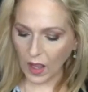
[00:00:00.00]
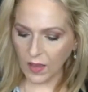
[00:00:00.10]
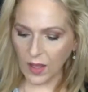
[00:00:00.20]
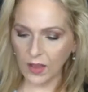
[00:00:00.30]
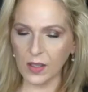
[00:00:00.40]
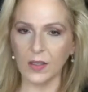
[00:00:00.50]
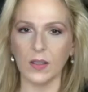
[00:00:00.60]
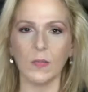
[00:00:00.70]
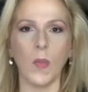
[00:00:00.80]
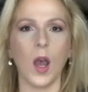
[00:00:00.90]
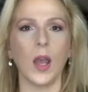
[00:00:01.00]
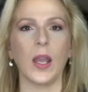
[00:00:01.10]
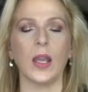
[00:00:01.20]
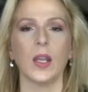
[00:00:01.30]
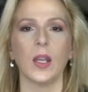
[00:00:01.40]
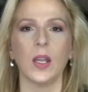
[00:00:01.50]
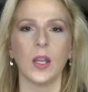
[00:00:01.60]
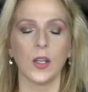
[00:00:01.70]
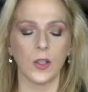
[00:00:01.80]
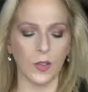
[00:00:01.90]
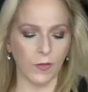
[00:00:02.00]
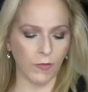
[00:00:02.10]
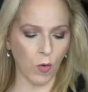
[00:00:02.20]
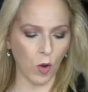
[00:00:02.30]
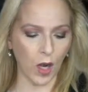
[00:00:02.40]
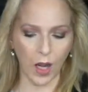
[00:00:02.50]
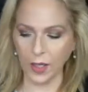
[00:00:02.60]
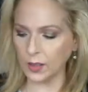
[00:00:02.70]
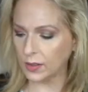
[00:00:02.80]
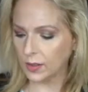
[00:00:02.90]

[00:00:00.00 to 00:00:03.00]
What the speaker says: that this is my Sephora